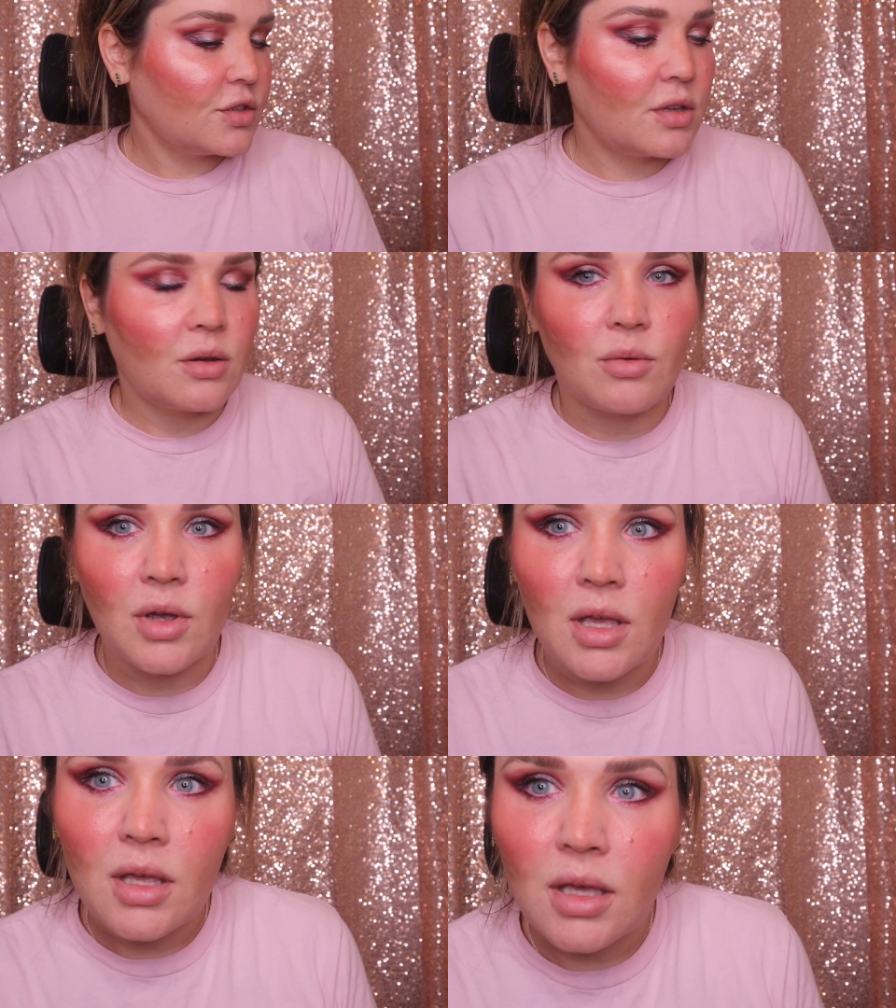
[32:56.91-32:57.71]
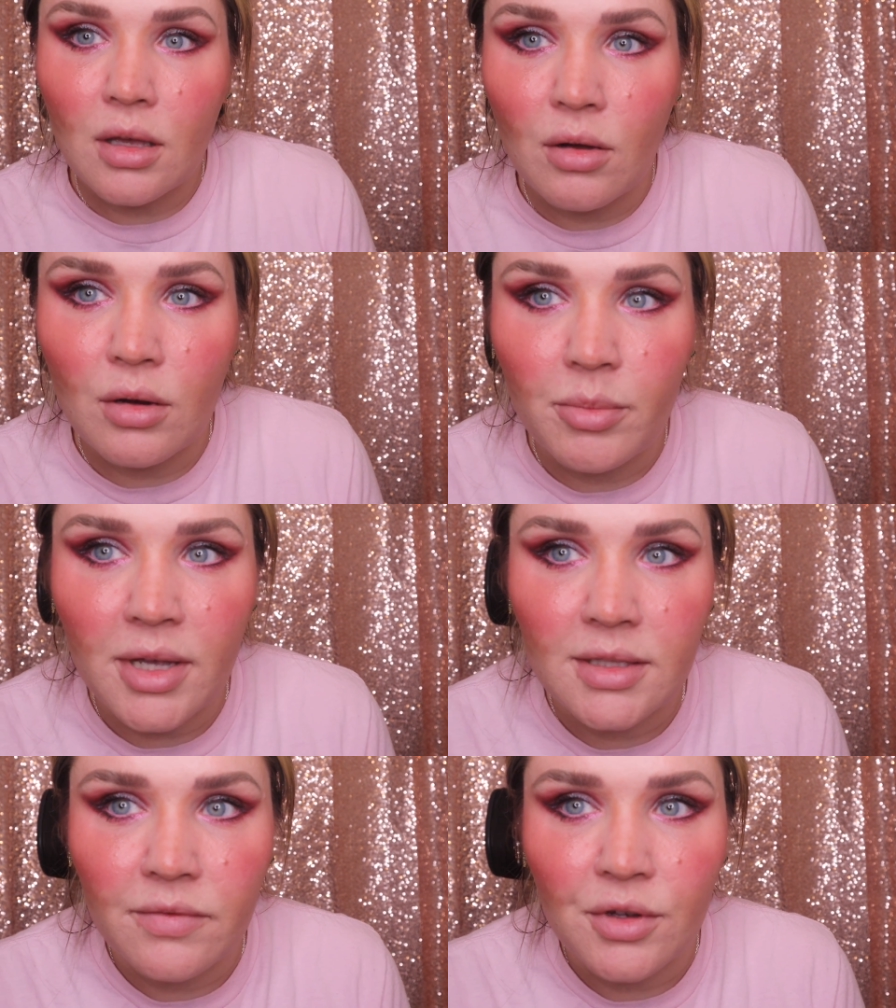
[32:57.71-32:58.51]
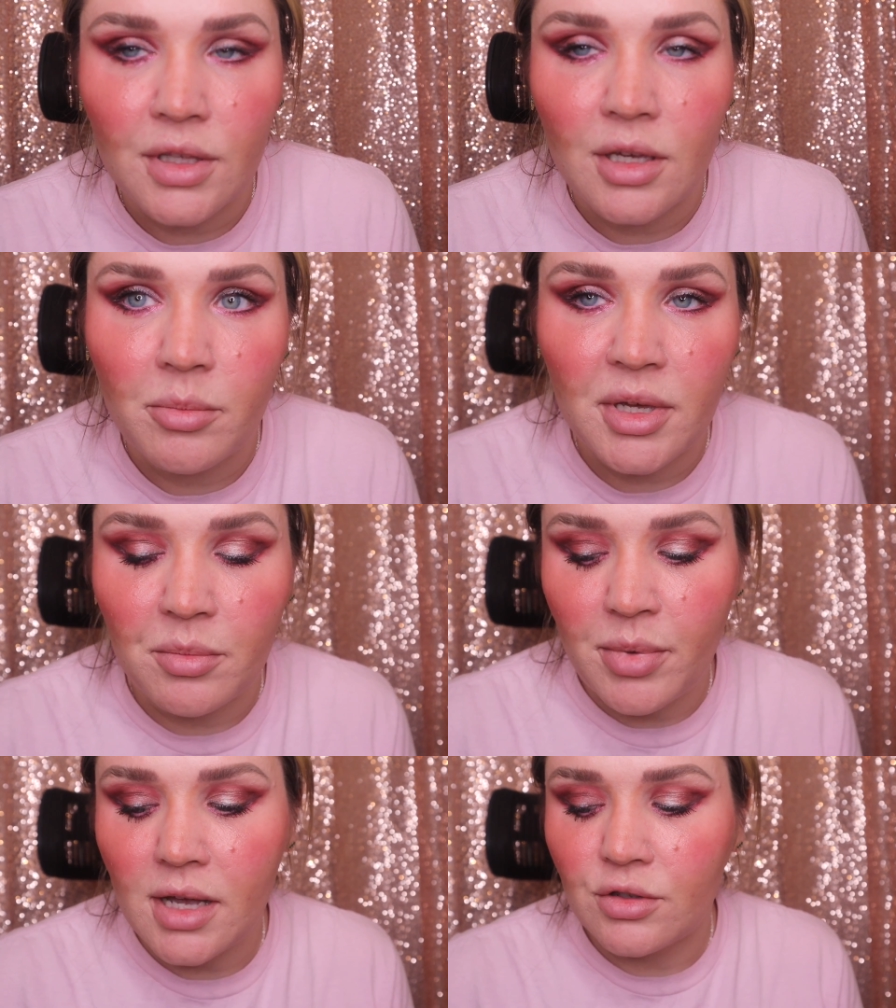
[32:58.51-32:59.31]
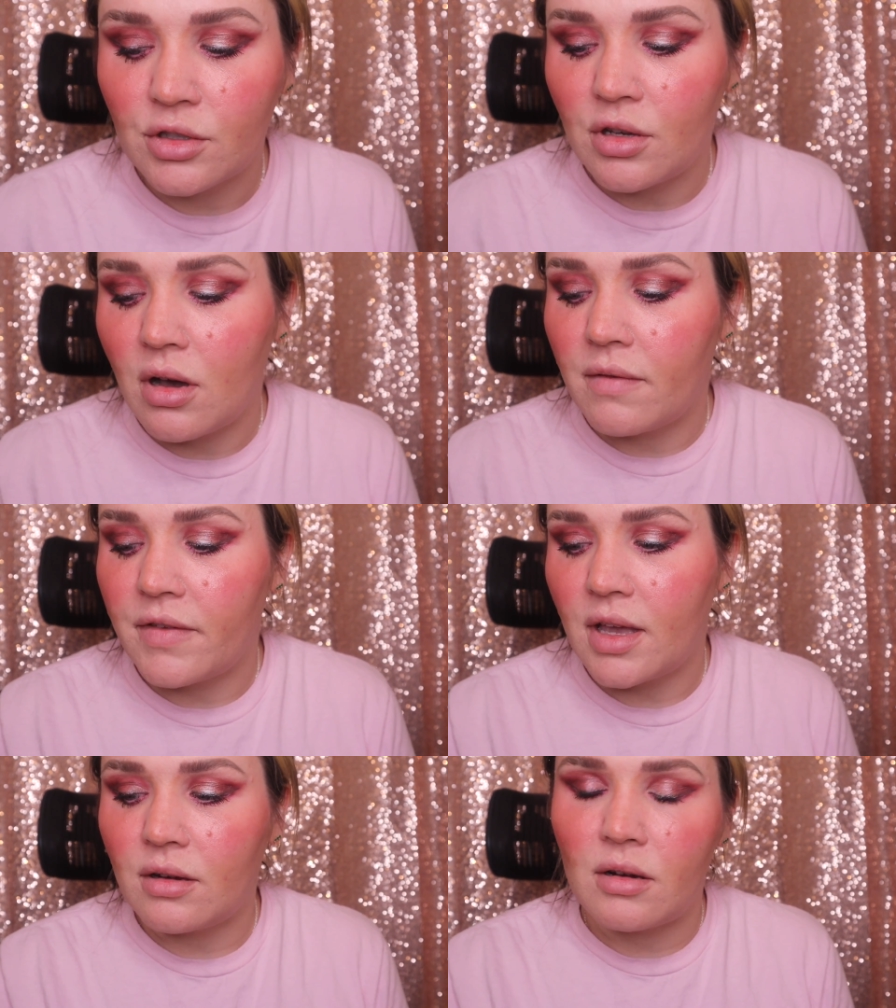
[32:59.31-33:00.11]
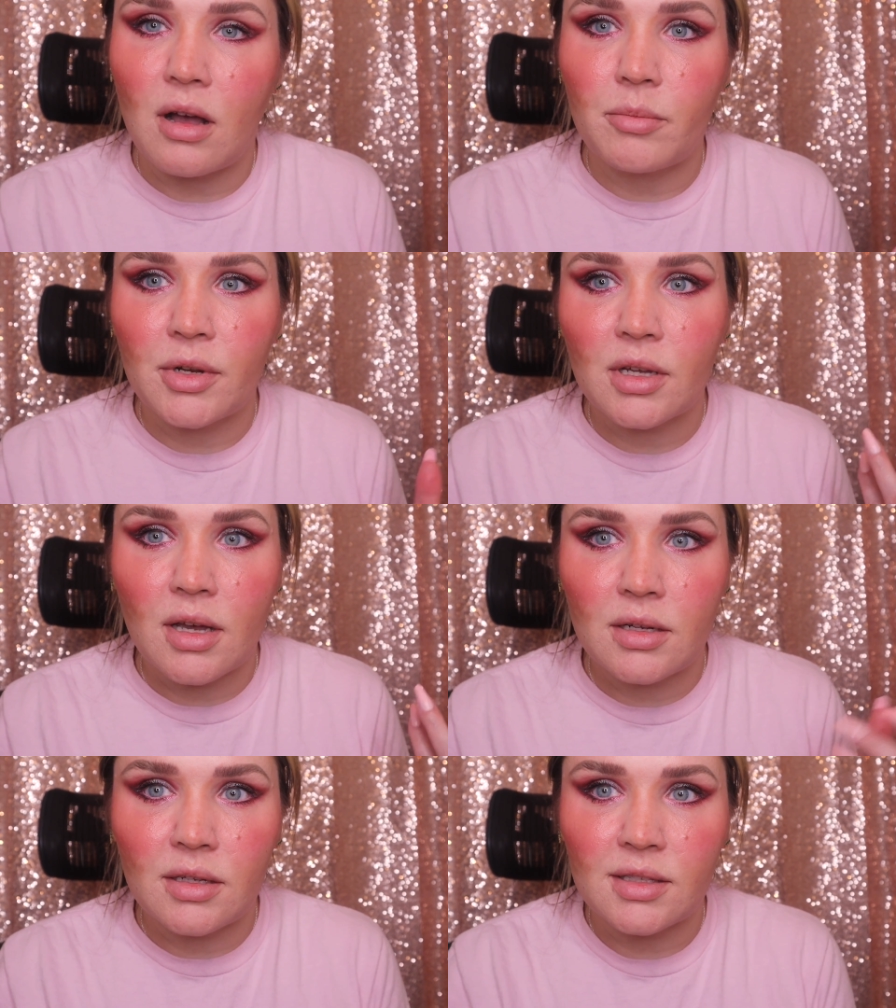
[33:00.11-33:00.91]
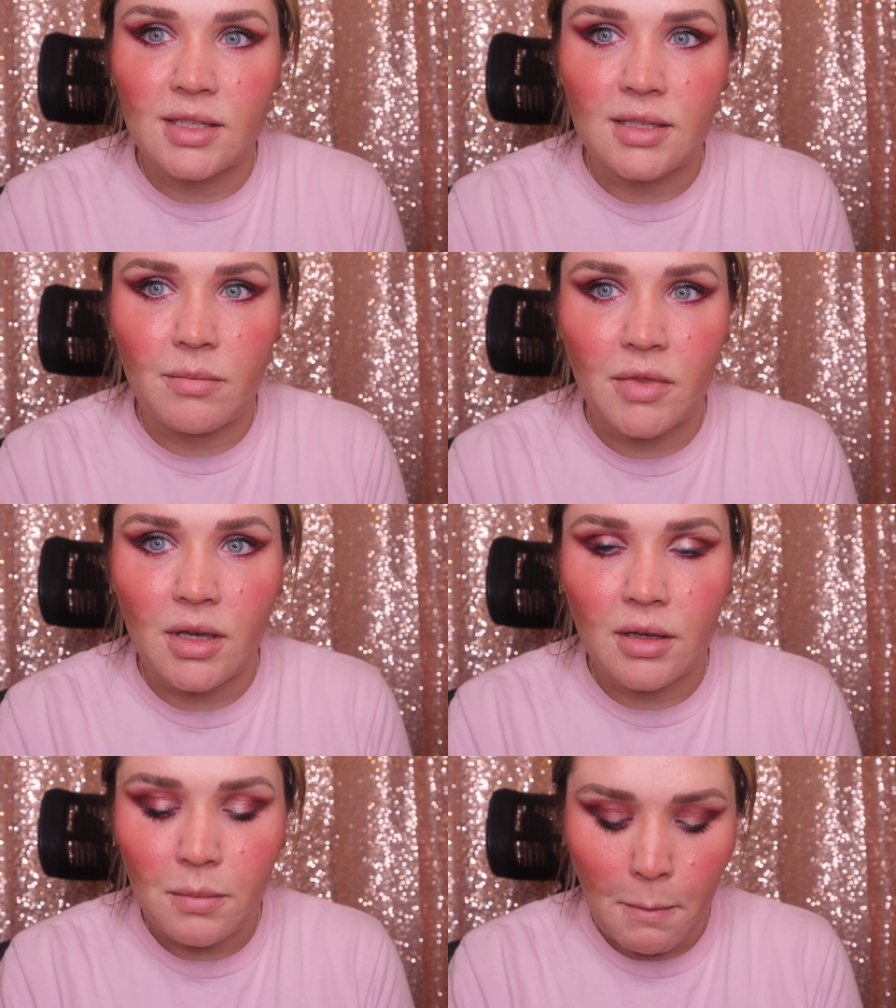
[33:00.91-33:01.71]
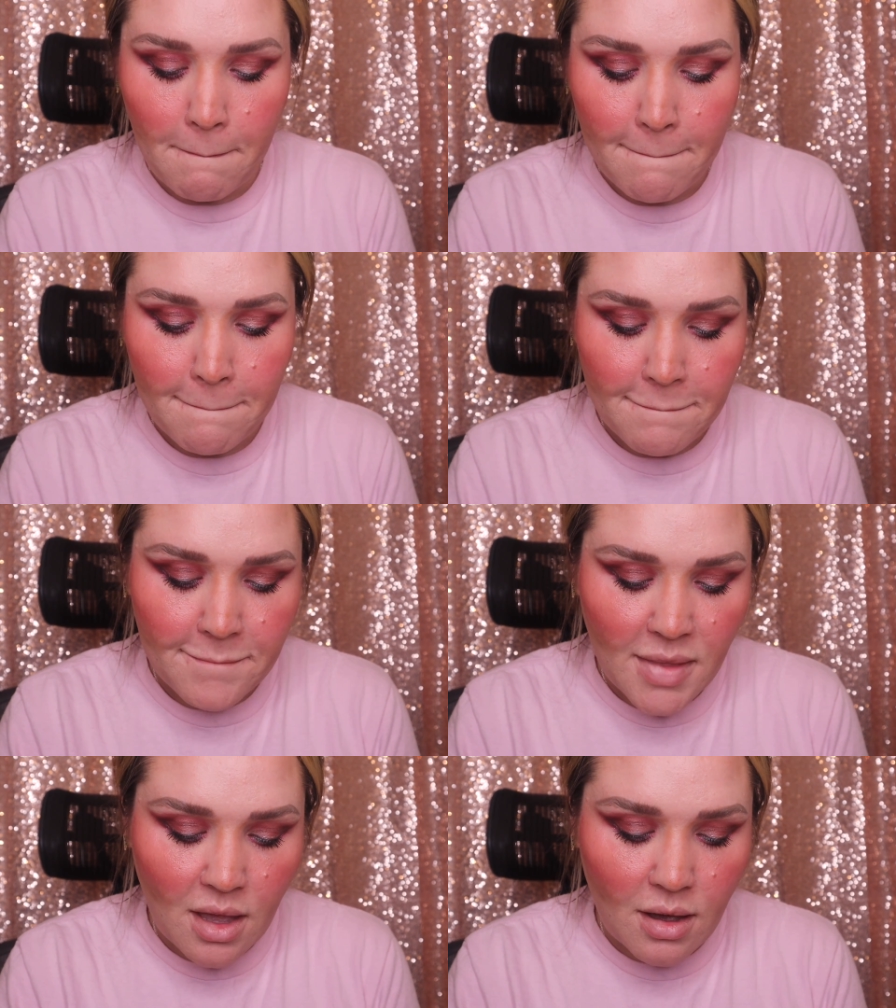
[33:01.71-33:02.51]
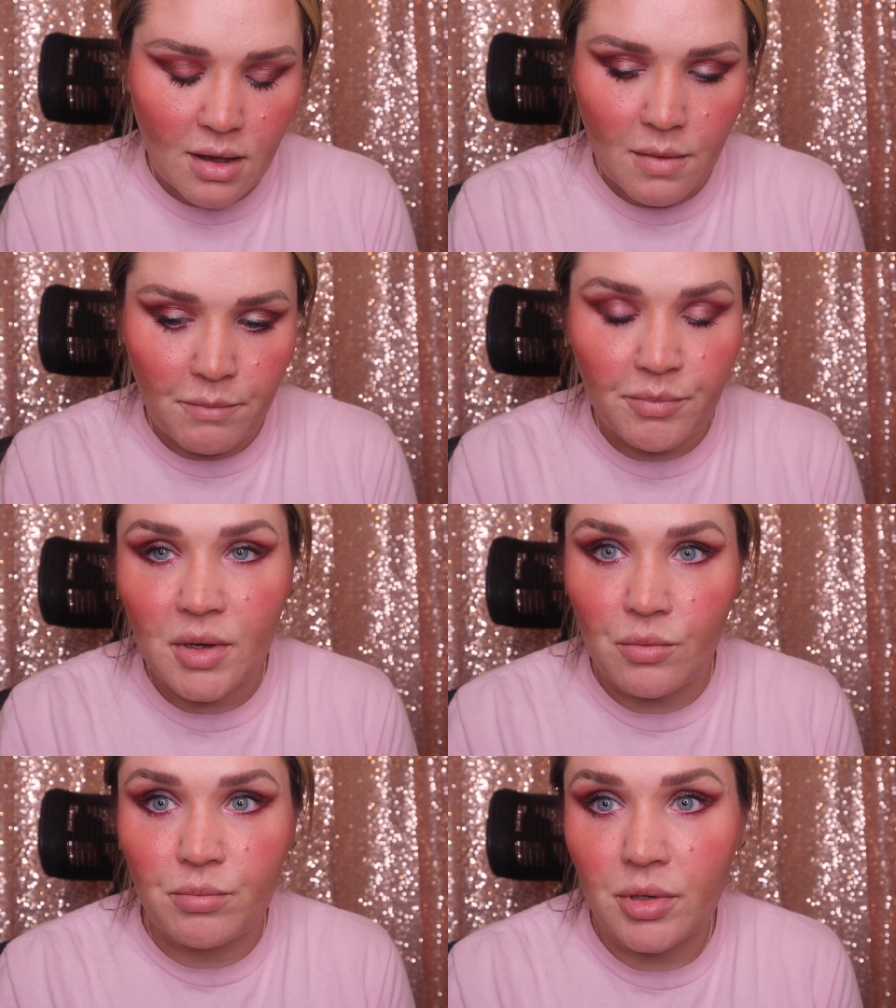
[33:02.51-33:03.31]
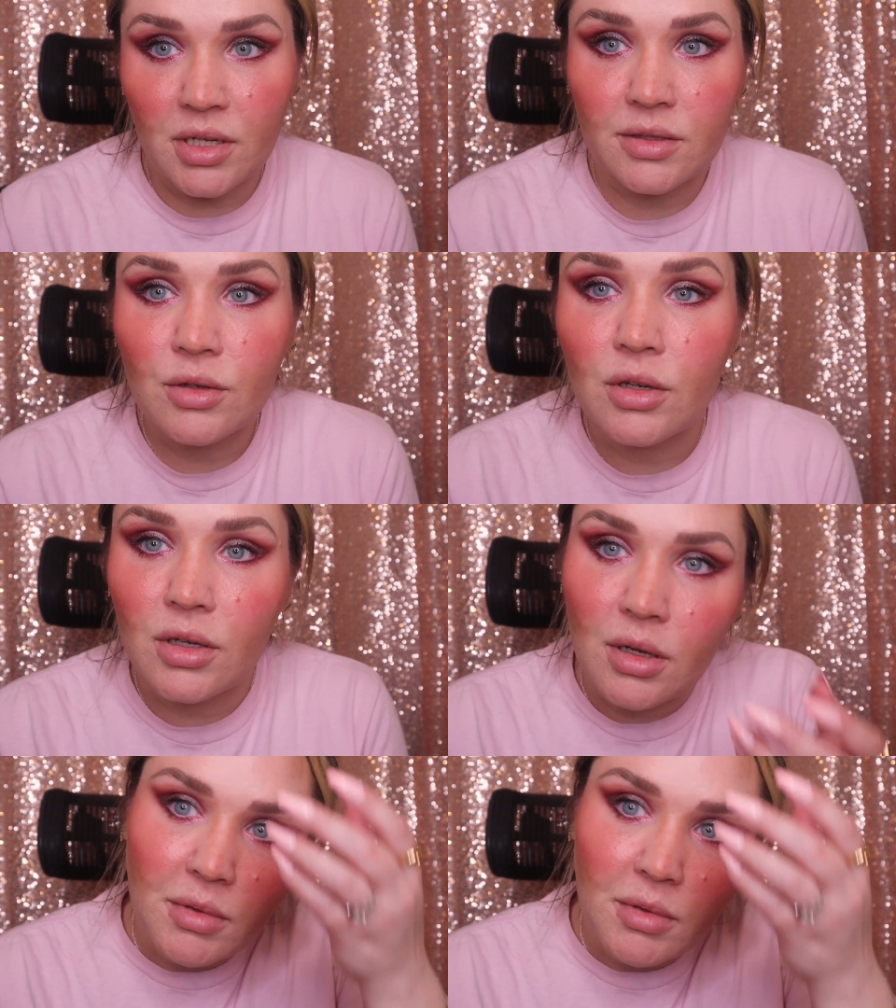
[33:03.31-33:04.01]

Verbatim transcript: So it all depends if you're like a big Patrick Starrr fan or not, but it kind of does the same thing. Um, but, but it's good. I